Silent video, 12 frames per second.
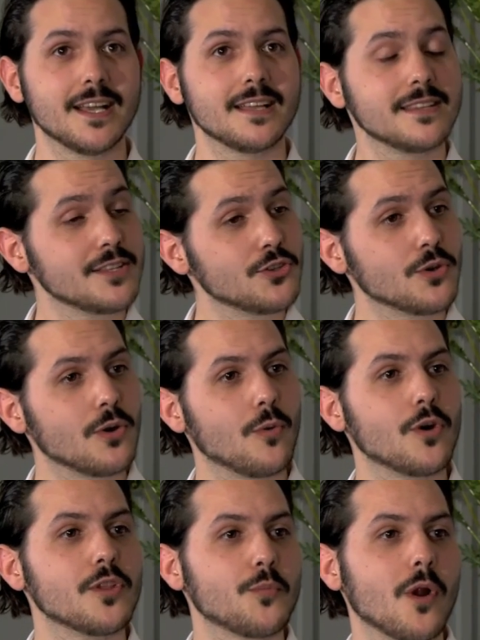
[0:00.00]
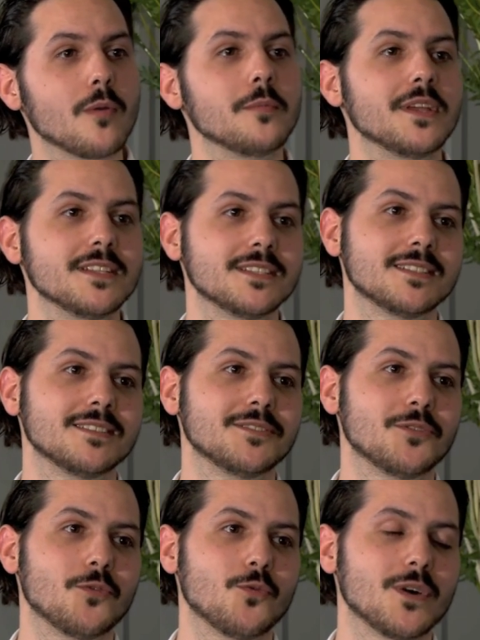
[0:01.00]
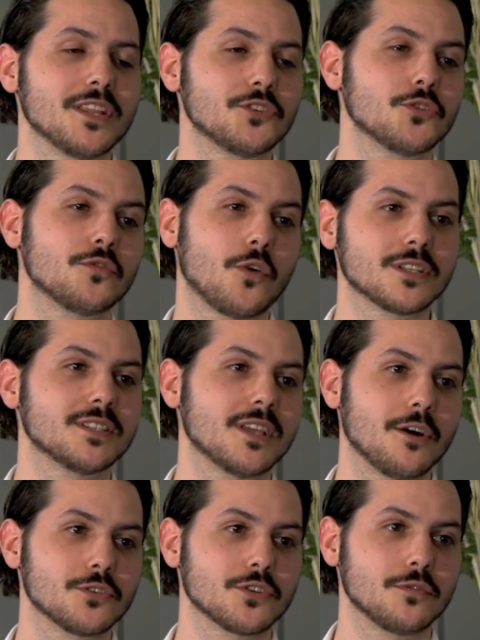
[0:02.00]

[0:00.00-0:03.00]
They do. Well, the problem is when they took Fawlty Towers